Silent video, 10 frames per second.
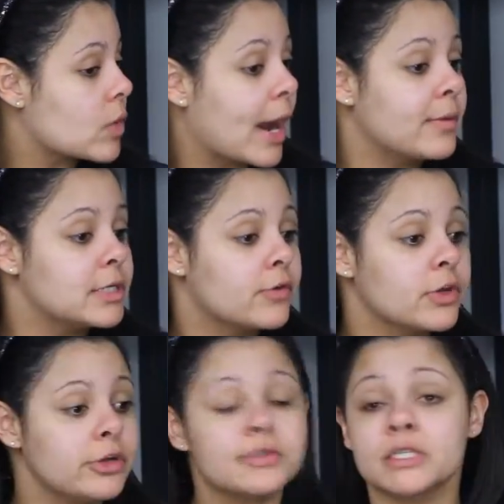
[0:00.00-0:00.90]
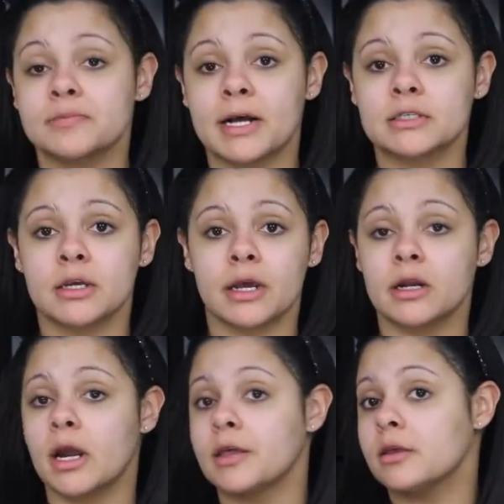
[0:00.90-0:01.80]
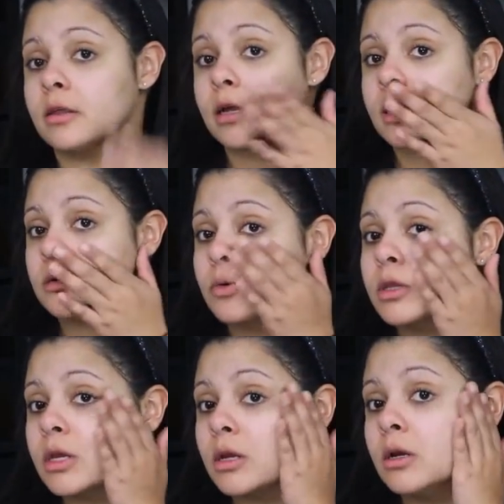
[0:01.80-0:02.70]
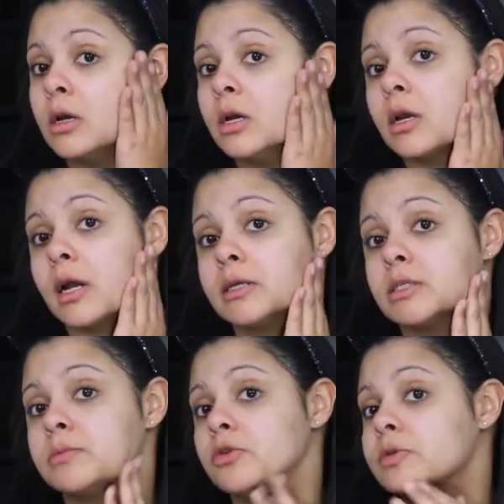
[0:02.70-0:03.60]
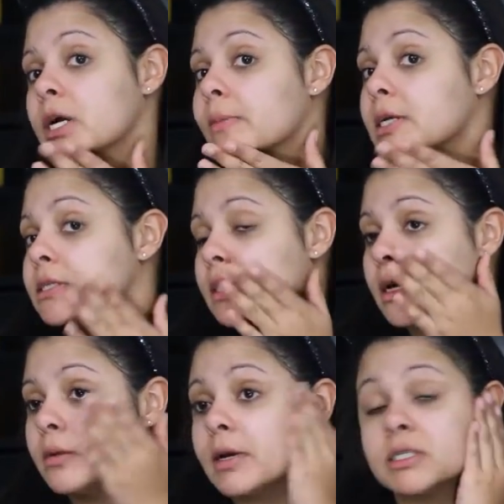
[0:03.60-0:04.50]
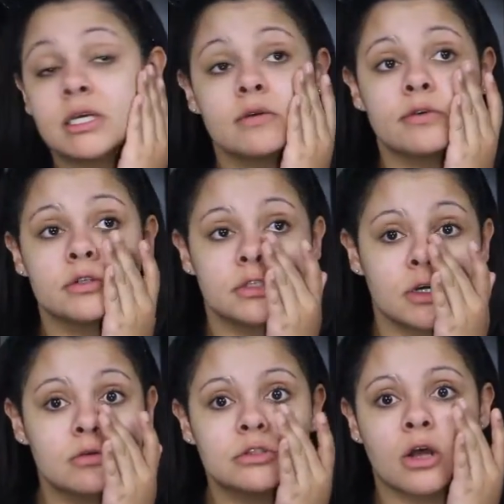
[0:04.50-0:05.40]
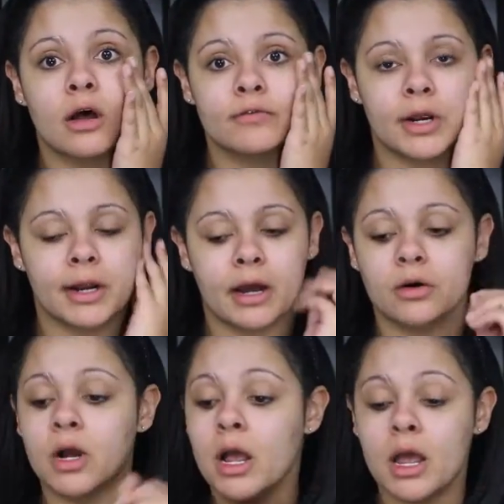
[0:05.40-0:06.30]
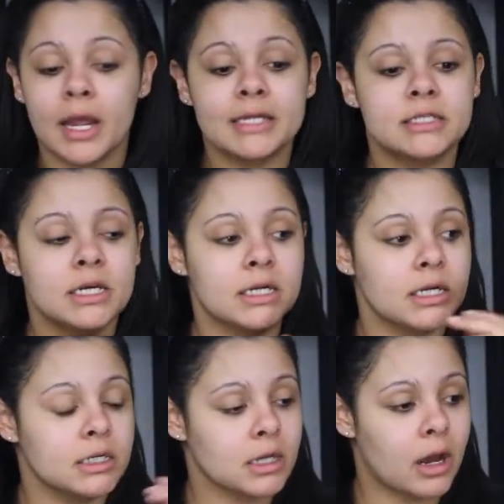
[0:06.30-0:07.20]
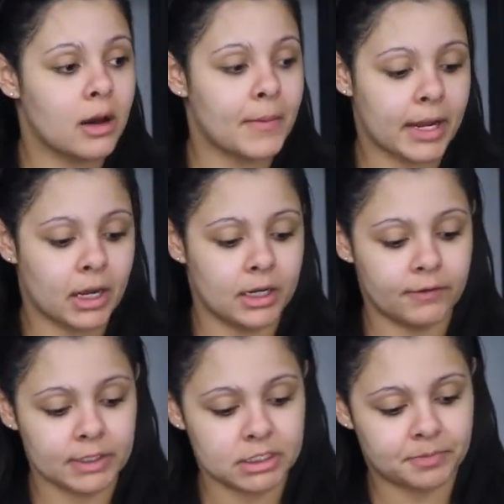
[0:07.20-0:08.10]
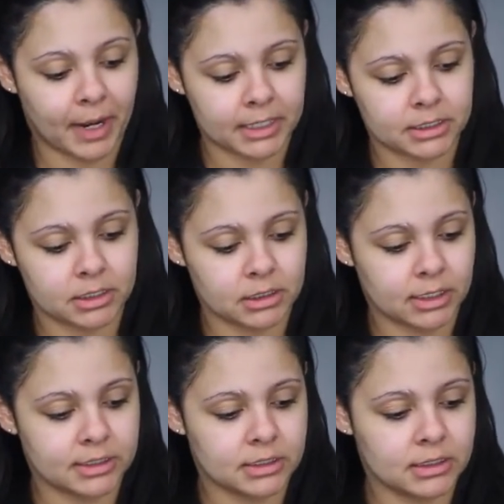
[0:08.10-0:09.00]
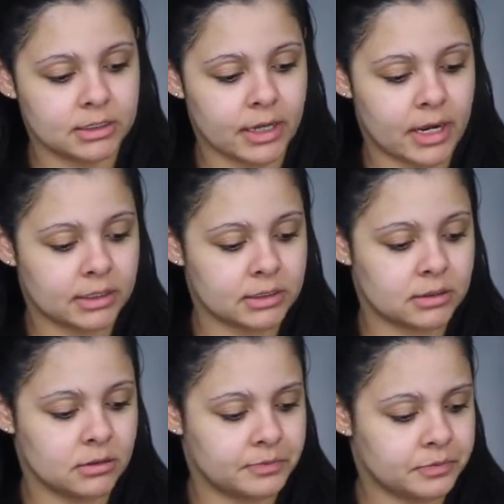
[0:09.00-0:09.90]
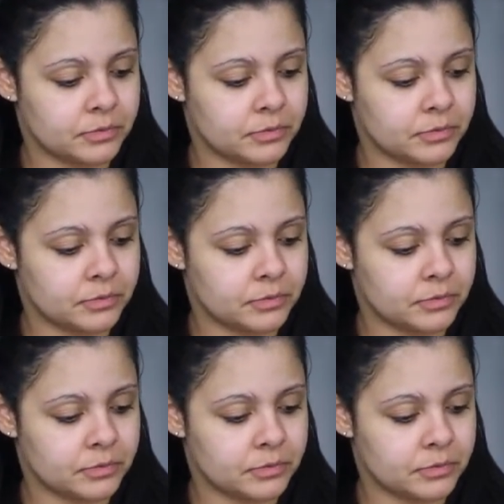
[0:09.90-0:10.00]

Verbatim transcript: I would definitely use this mask again. I think that it really kind of smoothed out my skin. My skin feels so soft right now. It doesn't, um, I kind of expected, because it does say it's